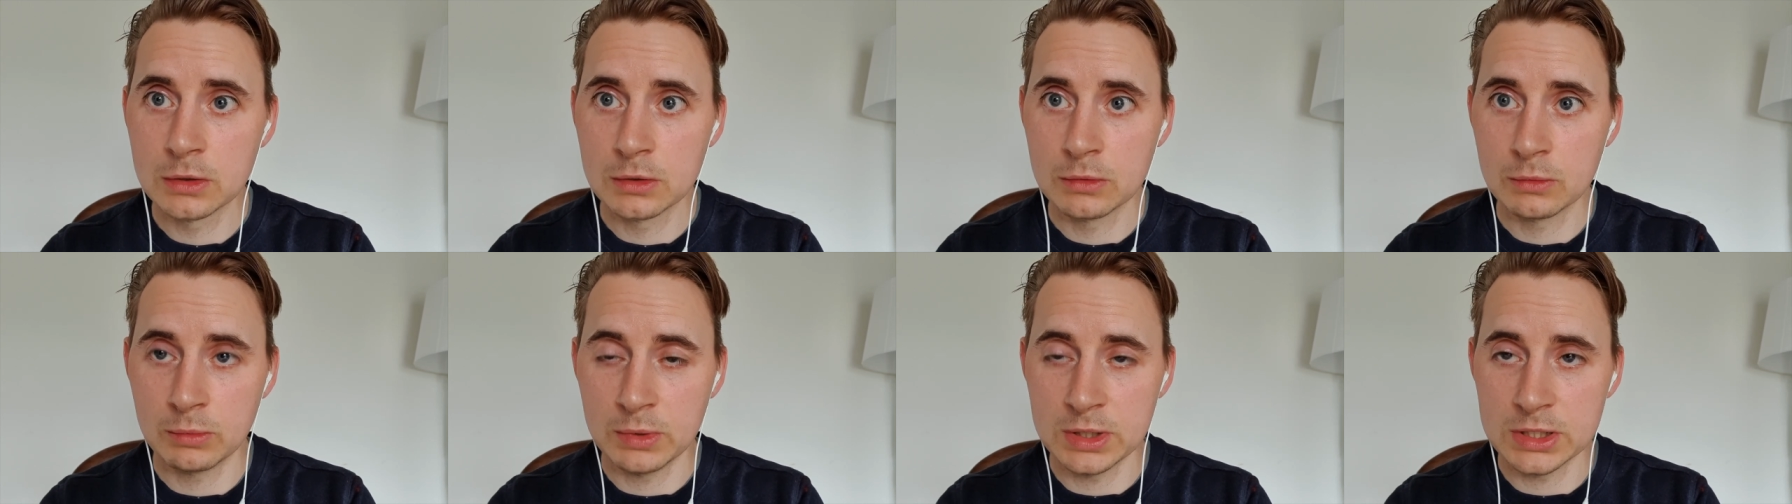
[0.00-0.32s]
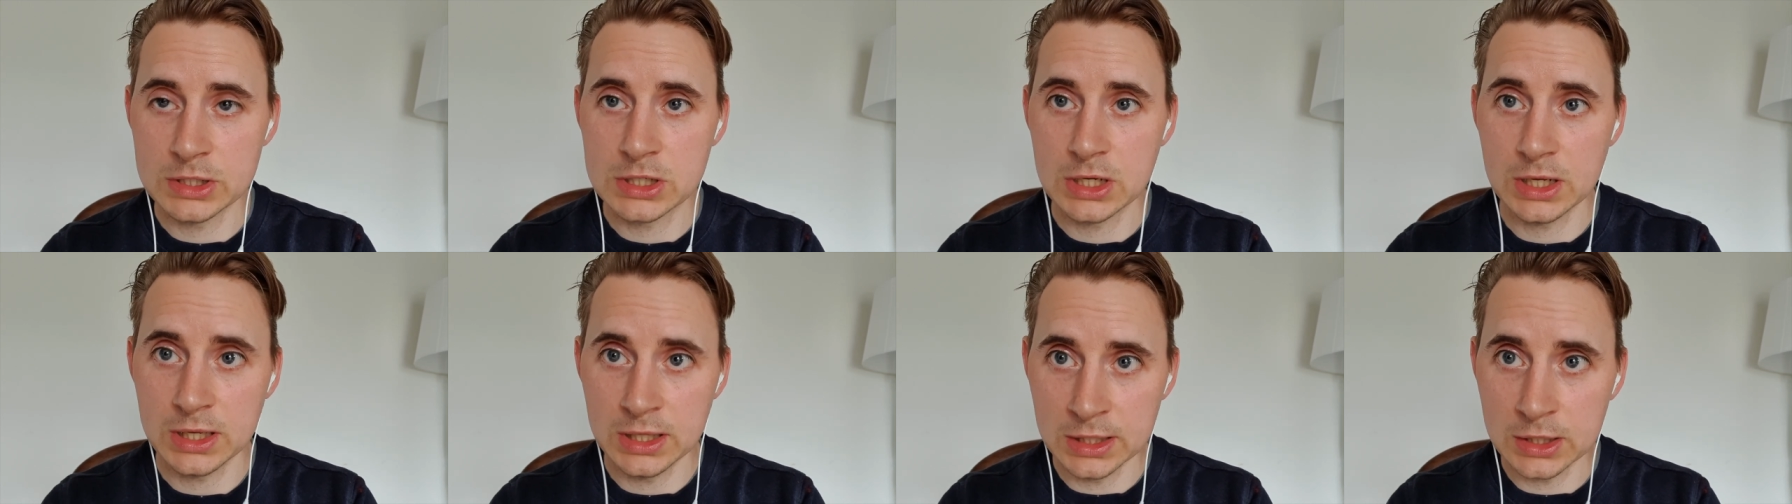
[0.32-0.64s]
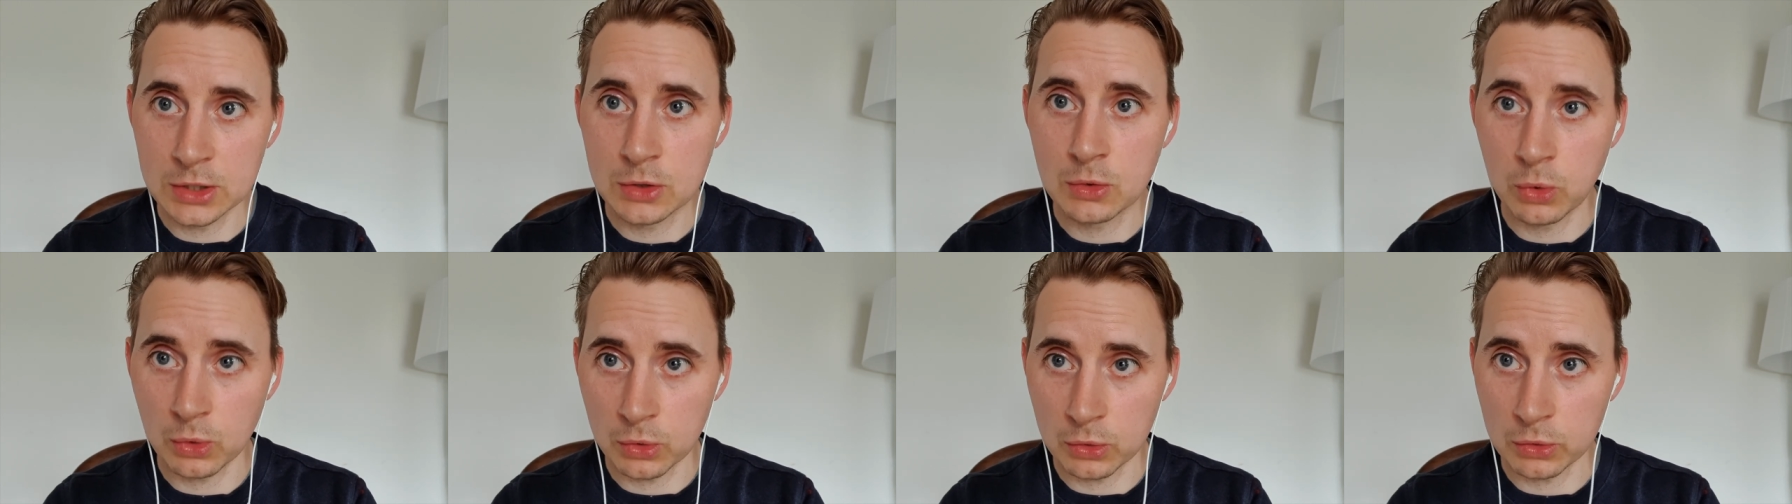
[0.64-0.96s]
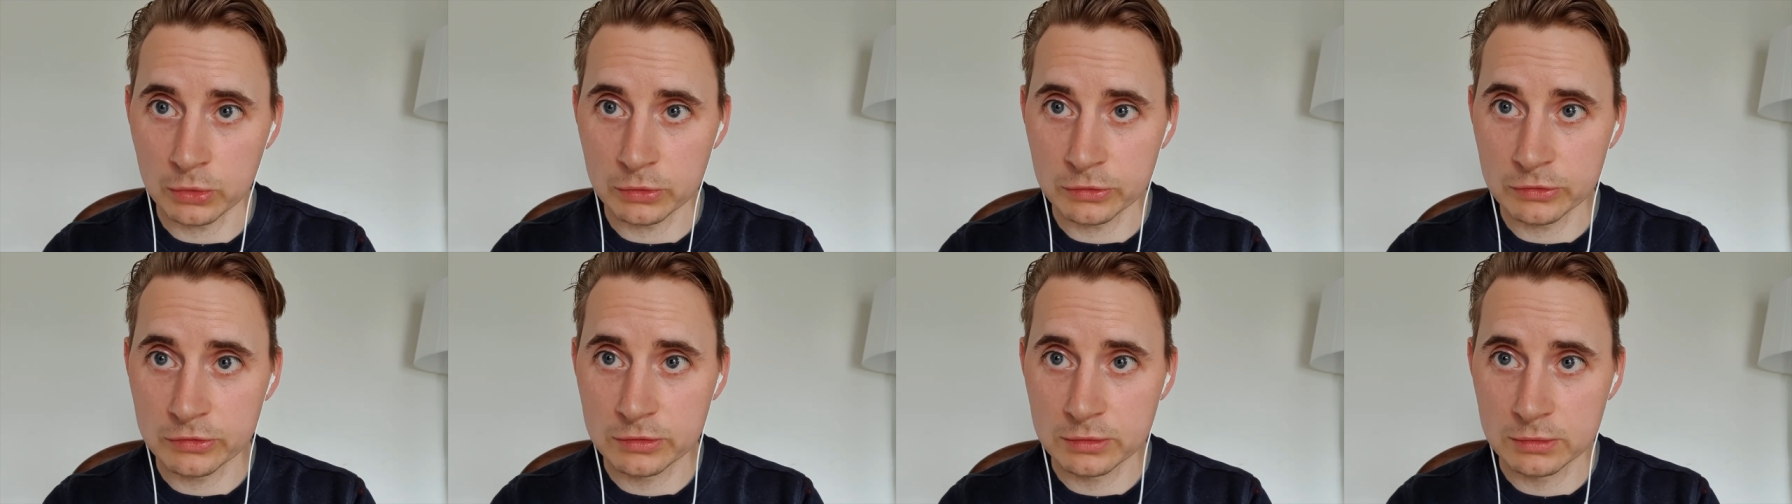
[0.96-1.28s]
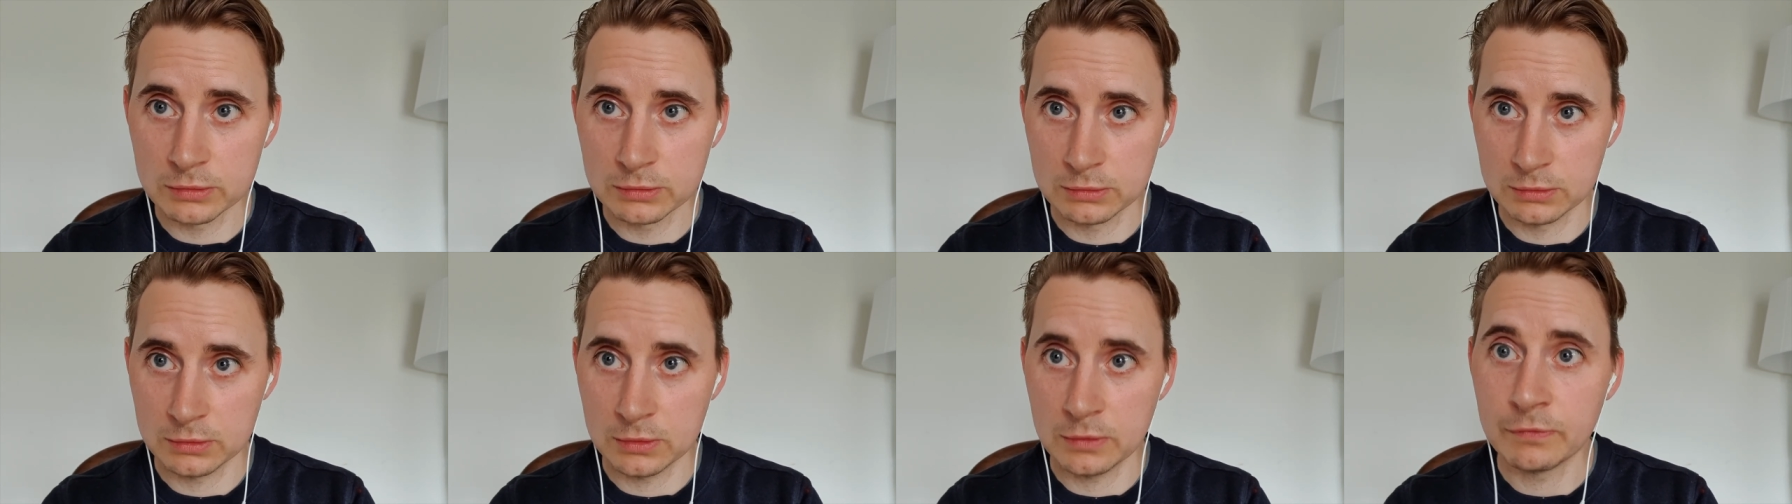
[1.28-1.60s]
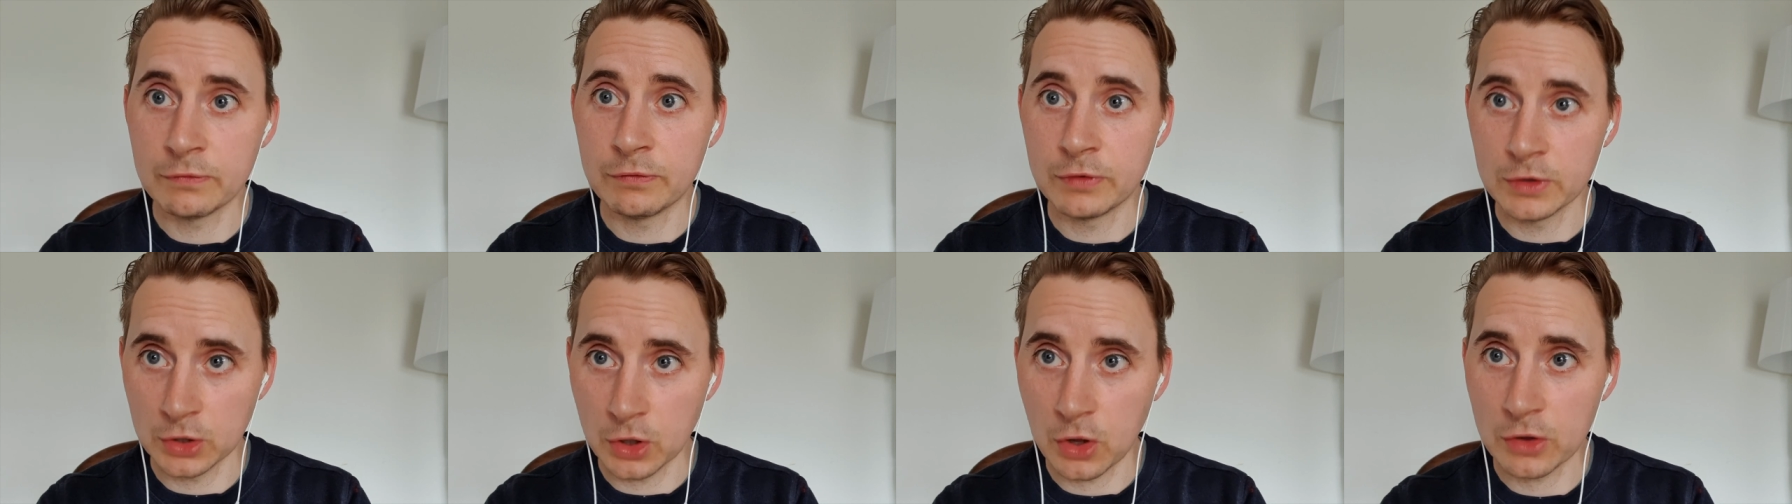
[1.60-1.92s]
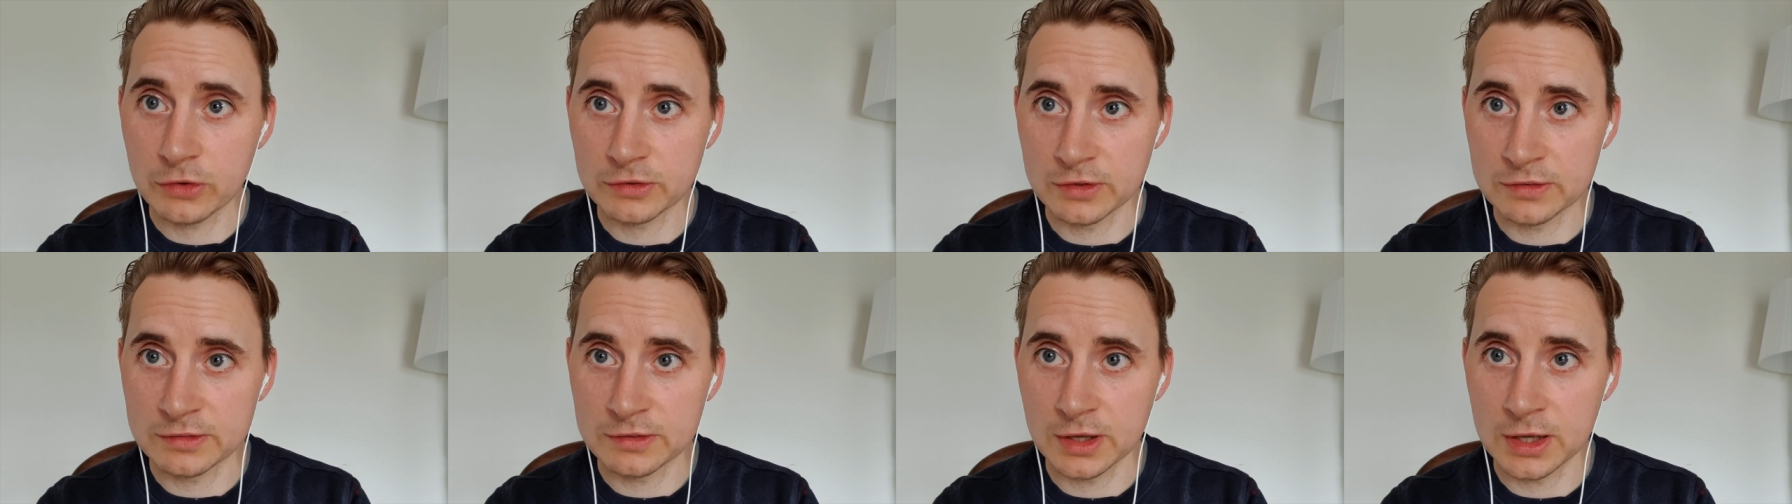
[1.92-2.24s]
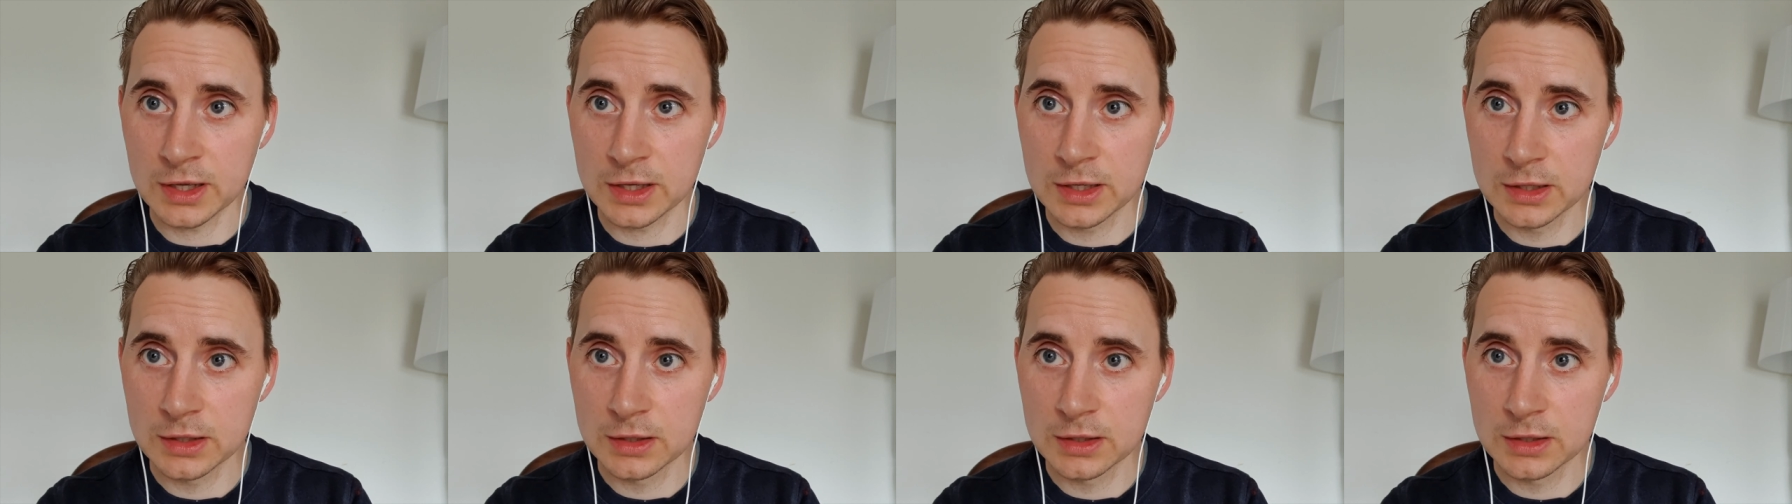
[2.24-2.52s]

which equals velocity.